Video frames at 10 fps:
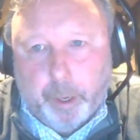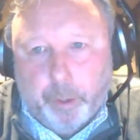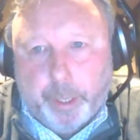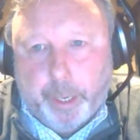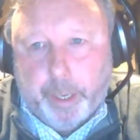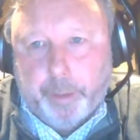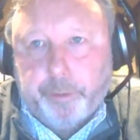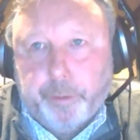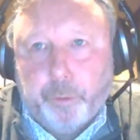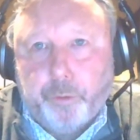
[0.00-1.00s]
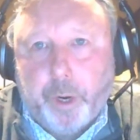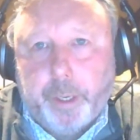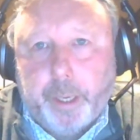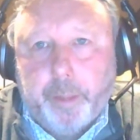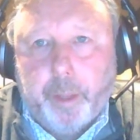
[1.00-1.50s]
looking at it and still trying
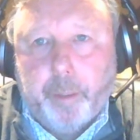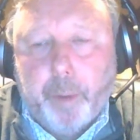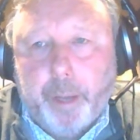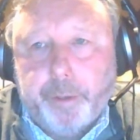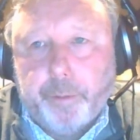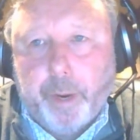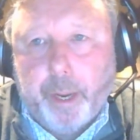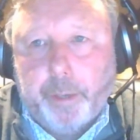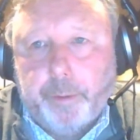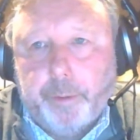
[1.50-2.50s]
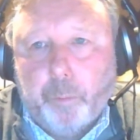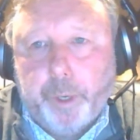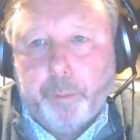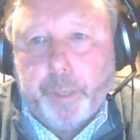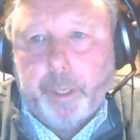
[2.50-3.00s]
to get their minds around
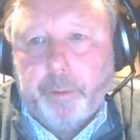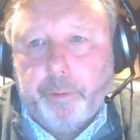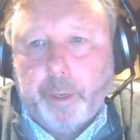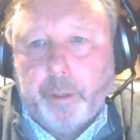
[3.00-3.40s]
what it means,